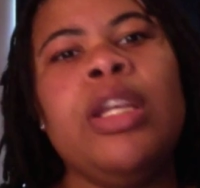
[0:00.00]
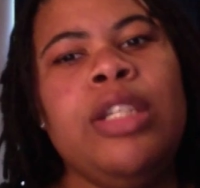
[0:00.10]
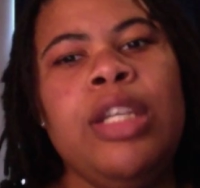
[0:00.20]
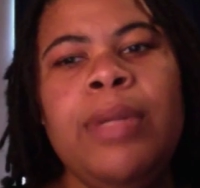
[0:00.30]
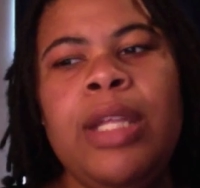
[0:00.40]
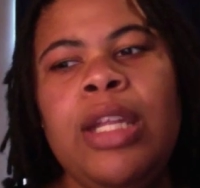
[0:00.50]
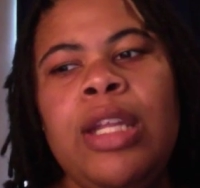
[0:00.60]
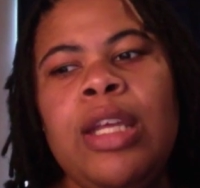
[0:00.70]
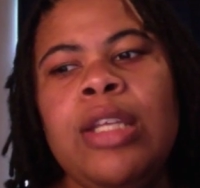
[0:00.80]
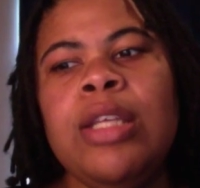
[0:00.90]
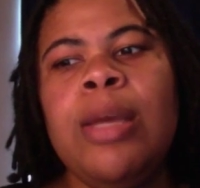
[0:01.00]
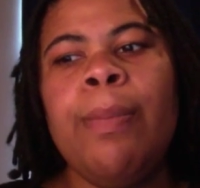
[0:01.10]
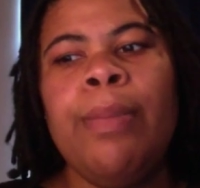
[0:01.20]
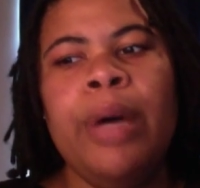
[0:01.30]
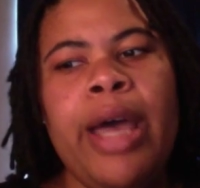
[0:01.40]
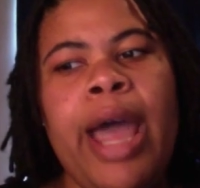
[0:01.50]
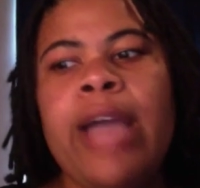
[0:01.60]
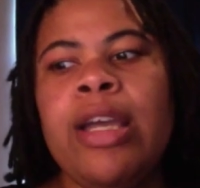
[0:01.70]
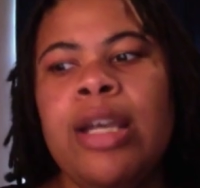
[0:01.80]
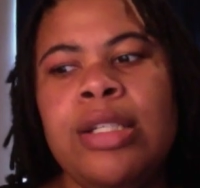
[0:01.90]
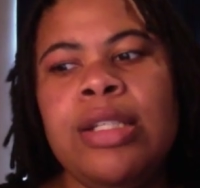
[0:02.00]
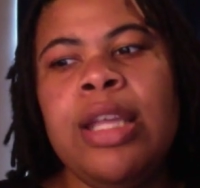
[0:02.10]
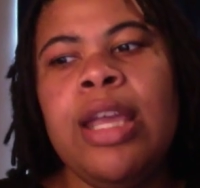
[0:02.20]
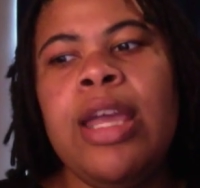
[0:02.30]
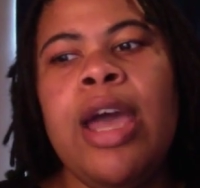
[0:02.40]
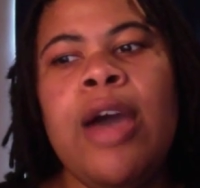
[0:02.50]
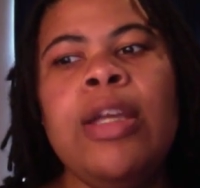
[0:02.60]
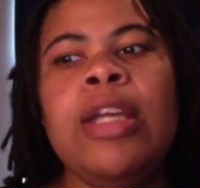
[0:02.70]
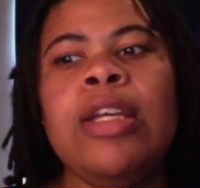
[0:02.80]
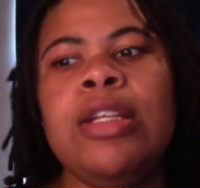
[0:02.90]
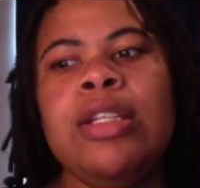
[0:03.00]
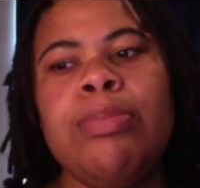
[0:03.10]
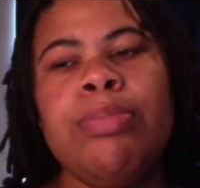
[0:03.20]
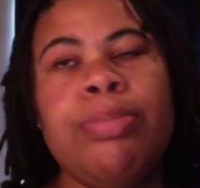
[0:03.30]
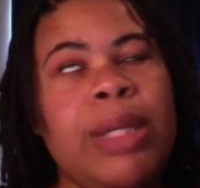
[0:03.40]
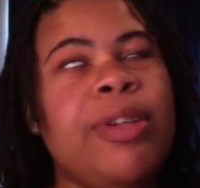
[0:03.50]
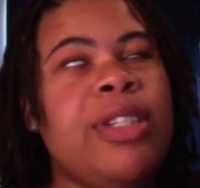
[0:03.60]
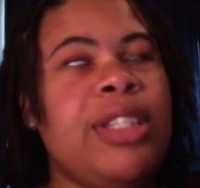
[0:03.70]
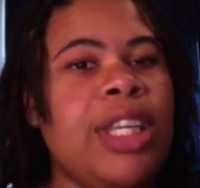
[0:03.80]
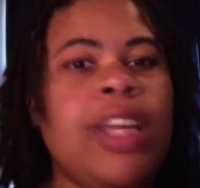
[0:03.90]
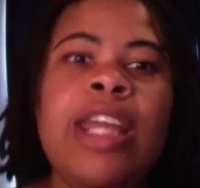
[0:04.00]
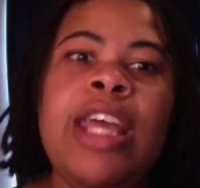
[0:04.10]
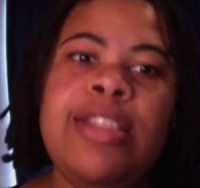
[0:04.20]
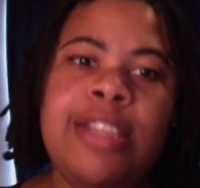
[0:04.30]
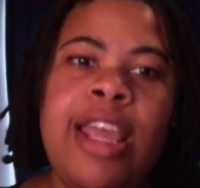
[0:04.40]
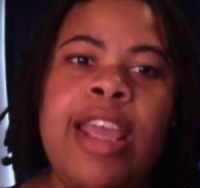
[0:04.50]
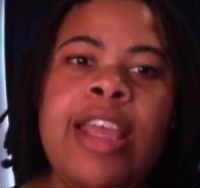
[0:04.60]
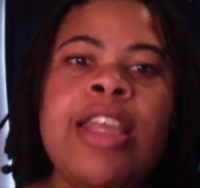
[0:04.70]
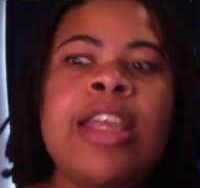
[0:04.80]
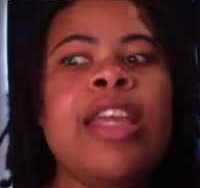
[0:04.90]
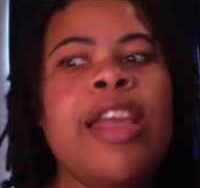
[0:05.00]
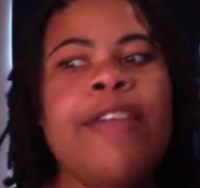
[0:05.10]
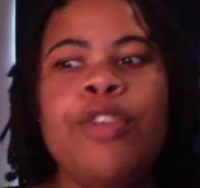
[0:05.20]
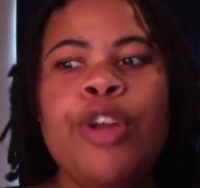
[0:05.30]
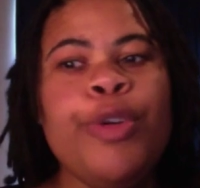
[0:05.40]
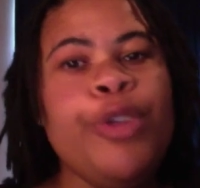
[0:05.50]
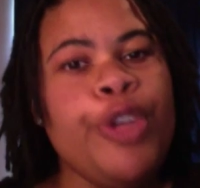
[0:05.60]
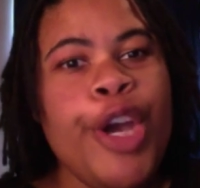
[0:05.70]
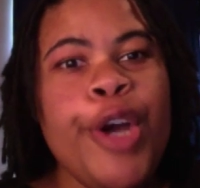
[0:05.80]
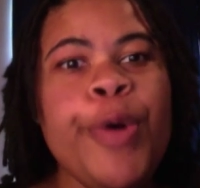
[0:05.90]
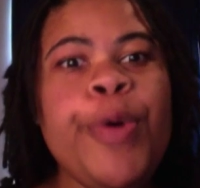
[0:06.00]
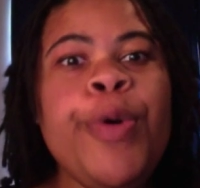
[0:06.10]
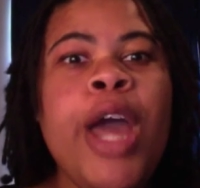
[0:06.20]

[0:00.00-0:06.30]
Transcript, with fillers: deeper than it is, but I can understand how it could be perceived as shade if you don't know